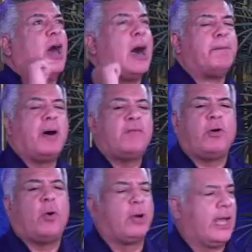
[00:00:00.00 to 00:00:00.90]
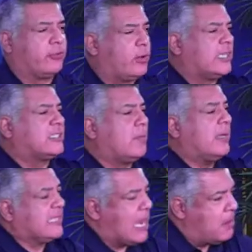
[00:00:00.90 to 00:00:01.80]
above all else. Look at someone,
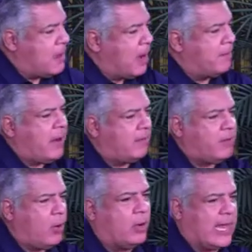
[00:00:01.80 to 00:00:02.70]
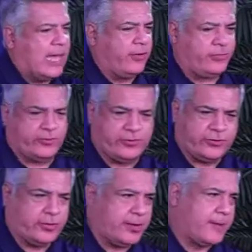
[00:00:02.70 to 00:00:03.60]
tell them, above all else.